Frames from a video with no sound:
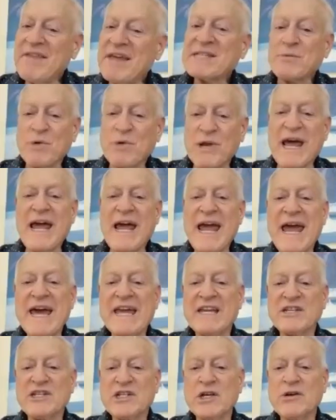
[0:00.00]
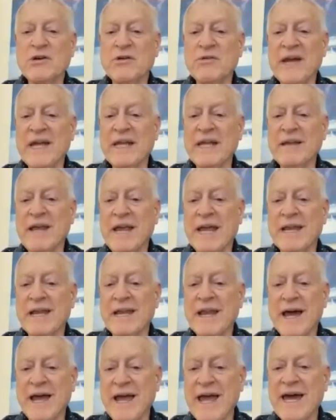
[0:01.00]
that's what I had to do.
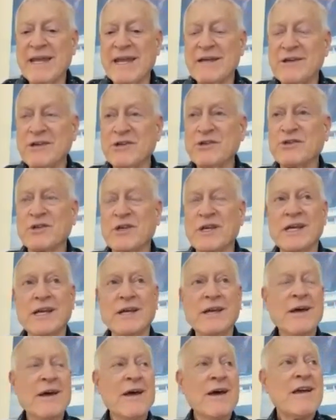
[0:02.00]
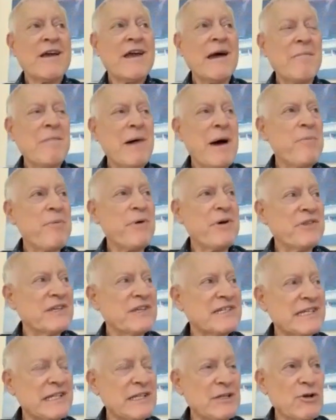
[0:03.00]
And I had to usually come up with a
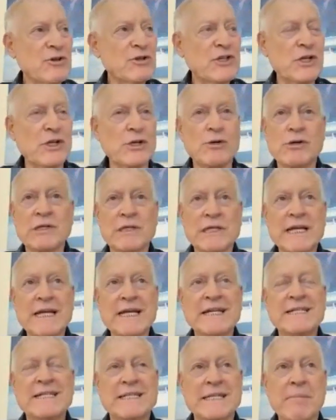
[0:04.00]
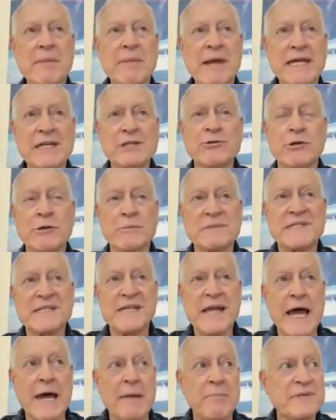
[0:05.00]
solution or at least some interim
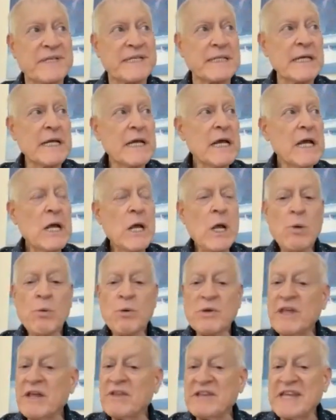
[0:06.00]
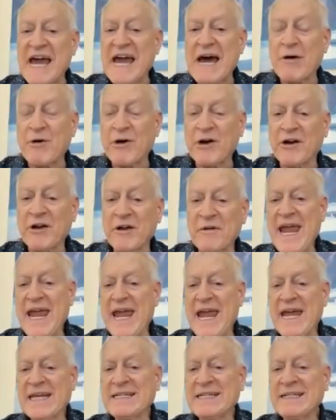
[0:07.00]
steps within the hour
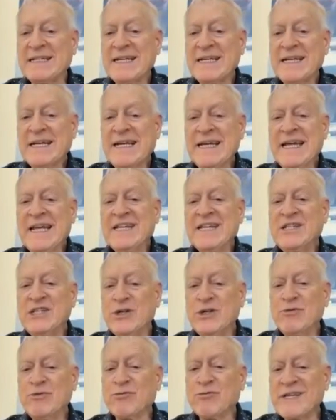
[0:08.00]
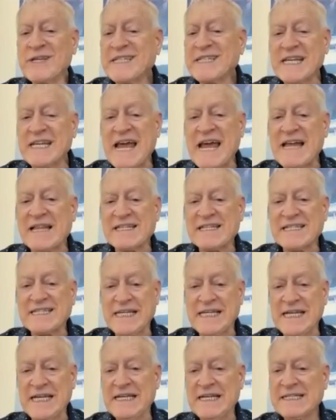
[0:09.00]
and do risk
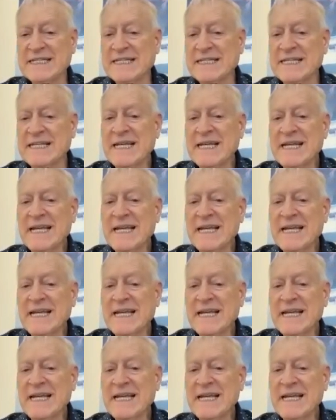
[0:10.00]
analyses